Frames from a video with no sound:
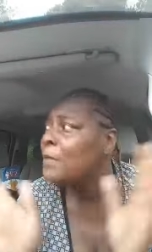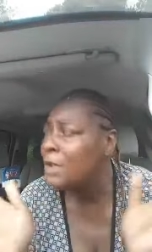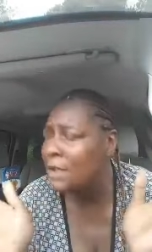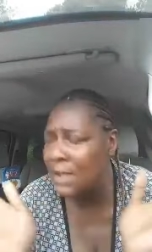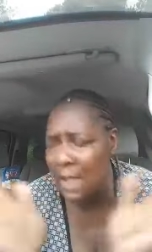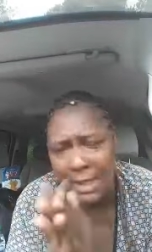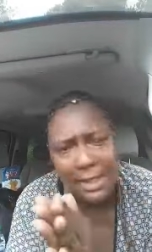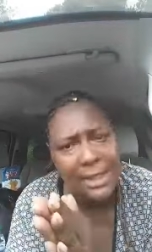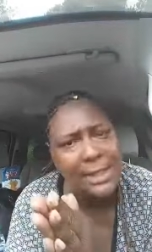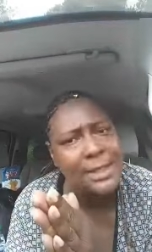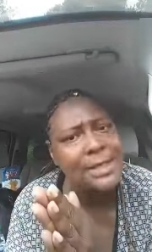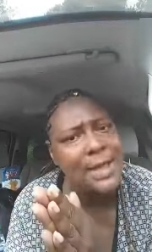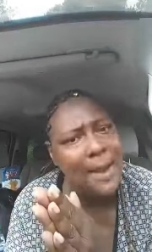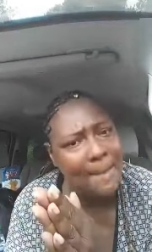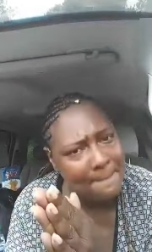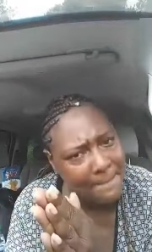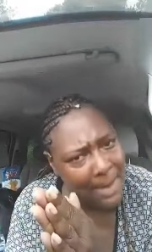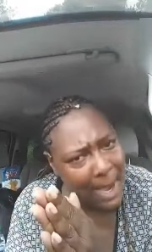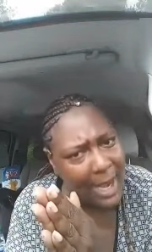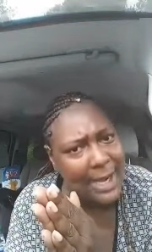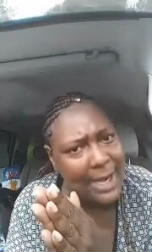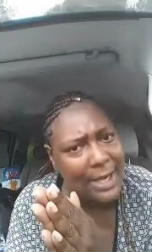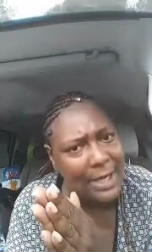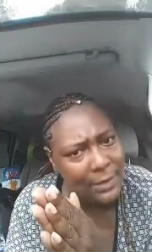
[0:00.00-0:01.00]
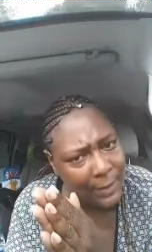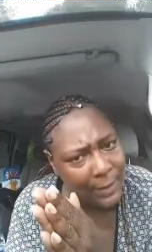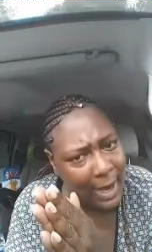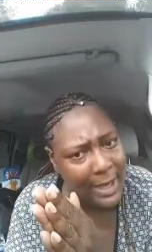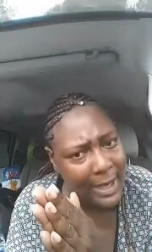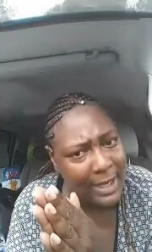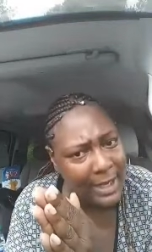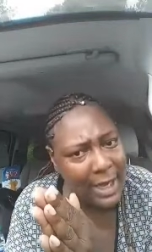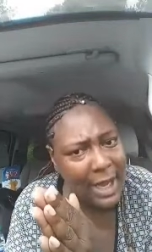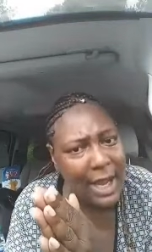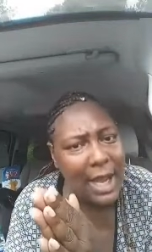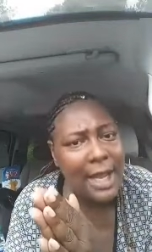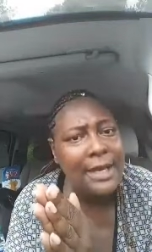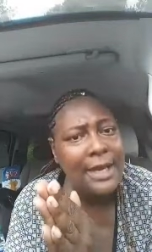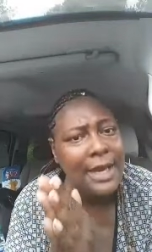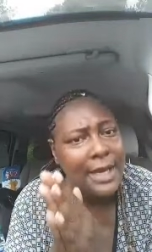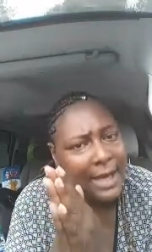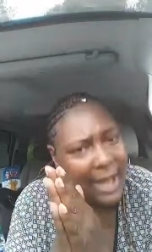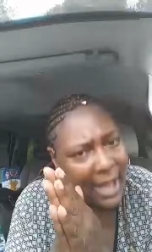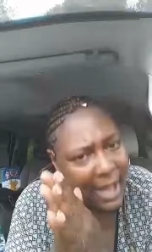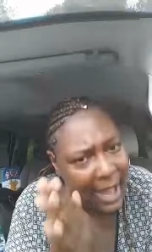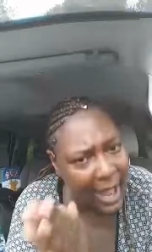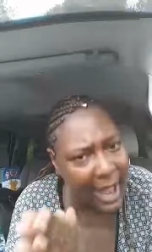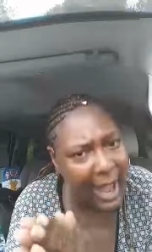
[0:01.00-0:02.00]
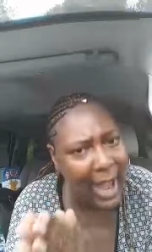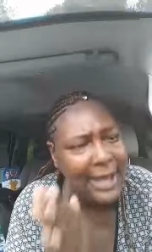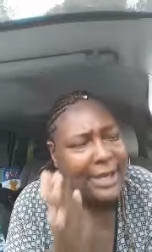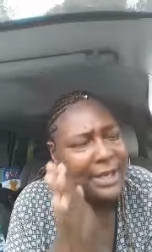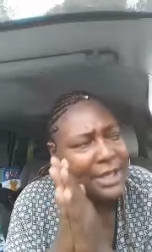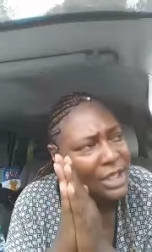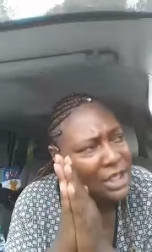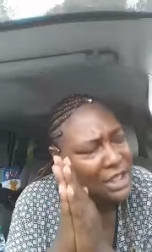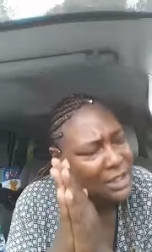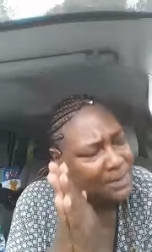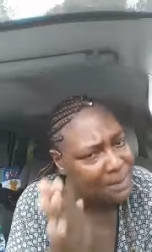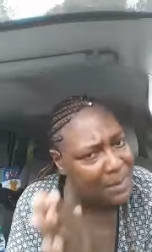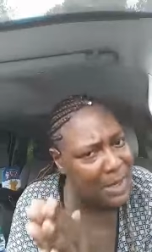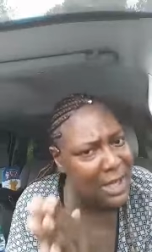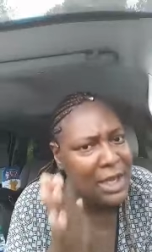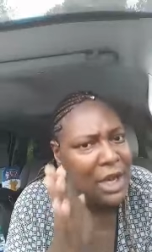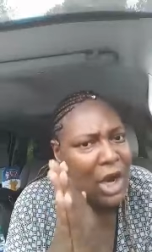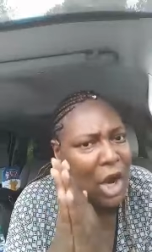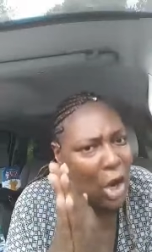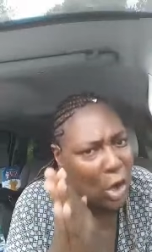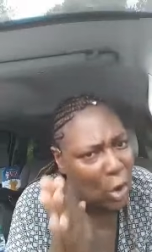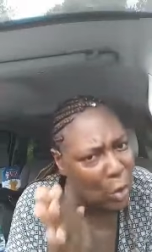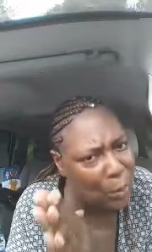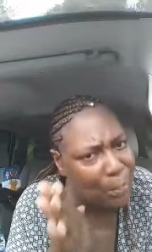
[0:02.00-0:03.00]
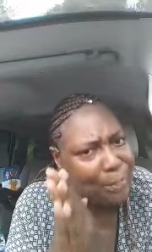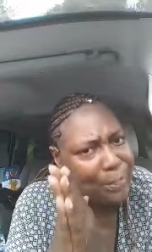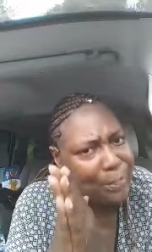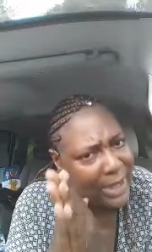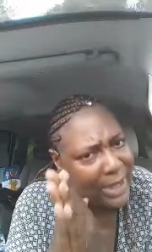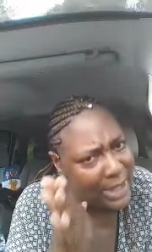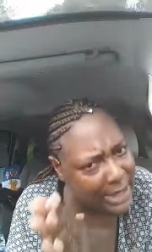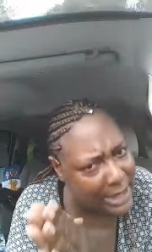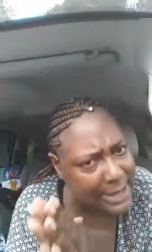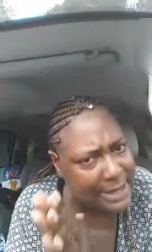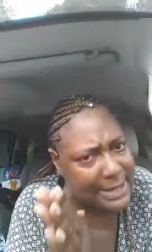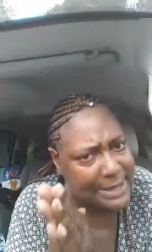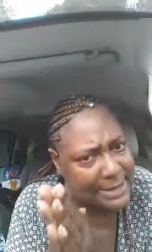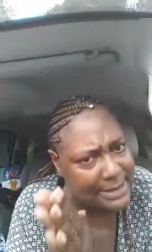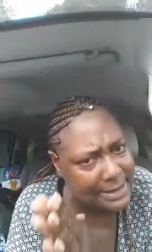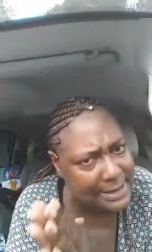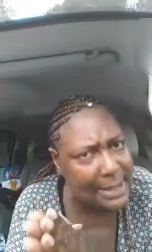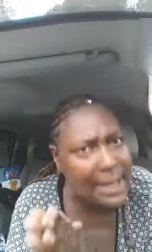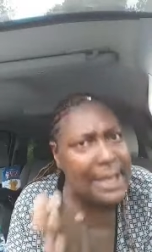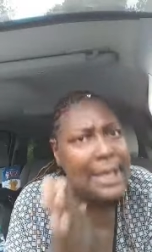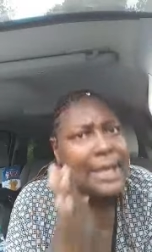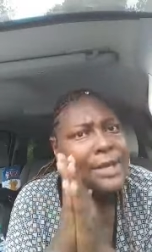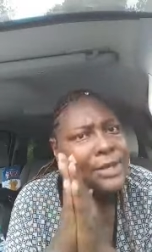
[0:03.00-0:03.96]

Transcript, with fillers: This is somebody granny that had to speak her piece